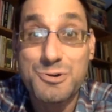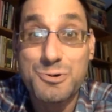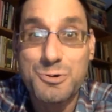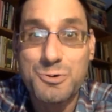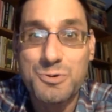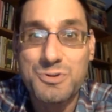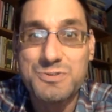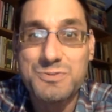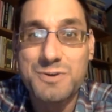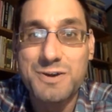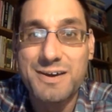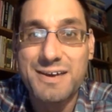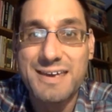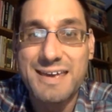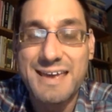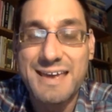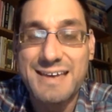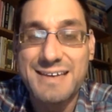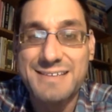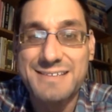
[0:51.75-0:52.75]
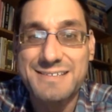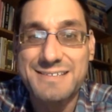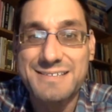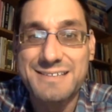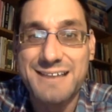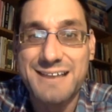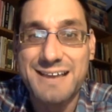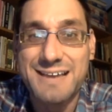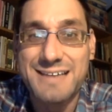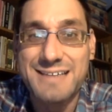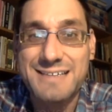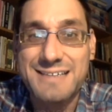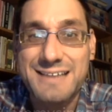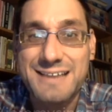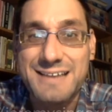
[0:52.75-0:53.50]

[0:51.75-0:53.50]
coursework exercise